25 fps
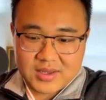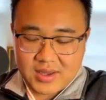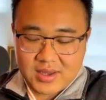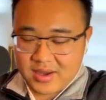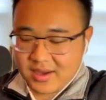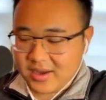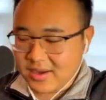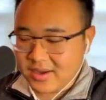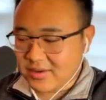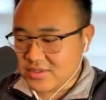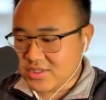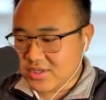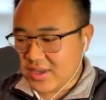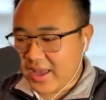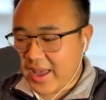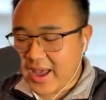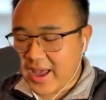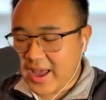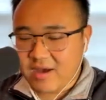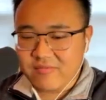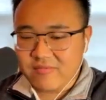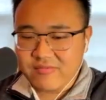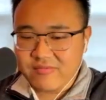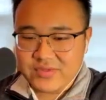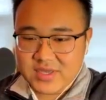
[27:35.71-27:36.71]
uh, to
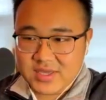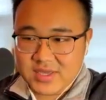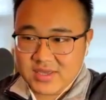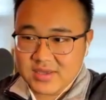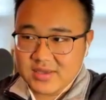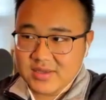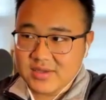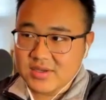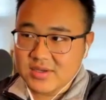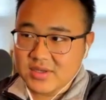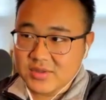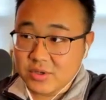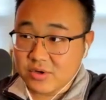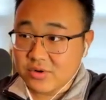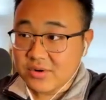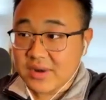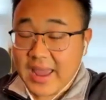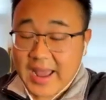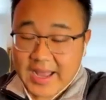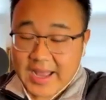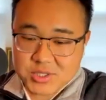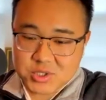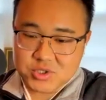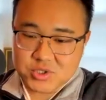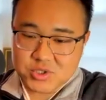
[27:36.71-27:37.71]
have the their
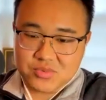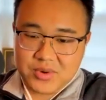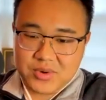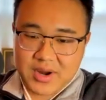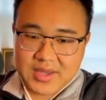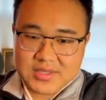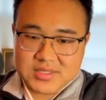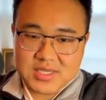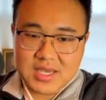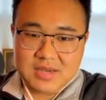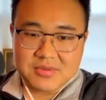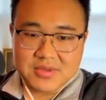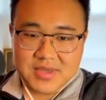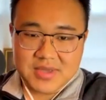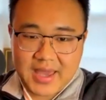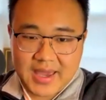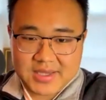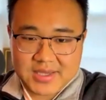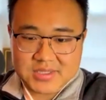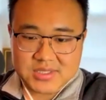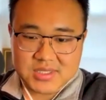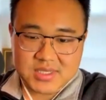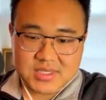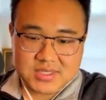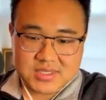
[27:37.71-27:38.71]
natural right to have the
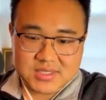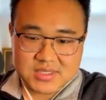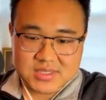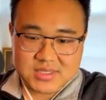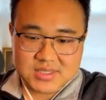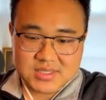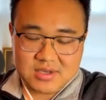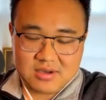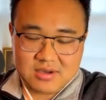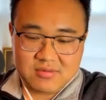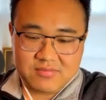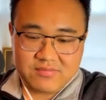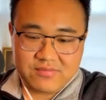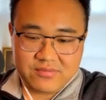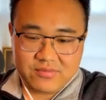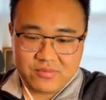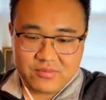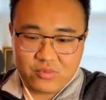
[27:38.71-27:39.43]
excess of